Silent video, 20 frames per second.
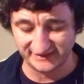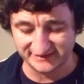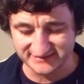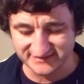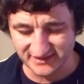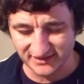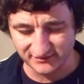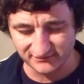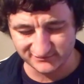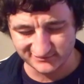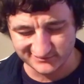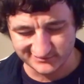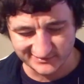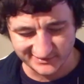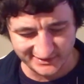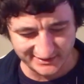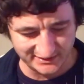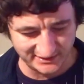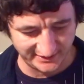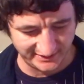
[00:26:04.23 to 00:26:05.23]
that's not
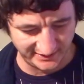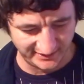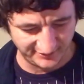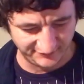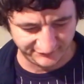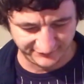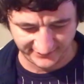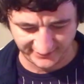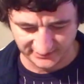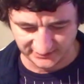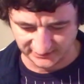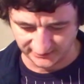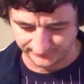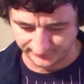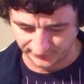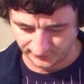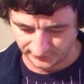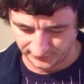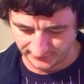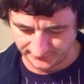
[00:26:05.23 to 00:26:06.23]
really
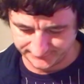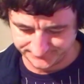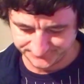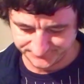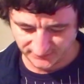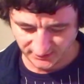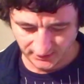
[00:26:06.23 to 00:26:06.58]
available.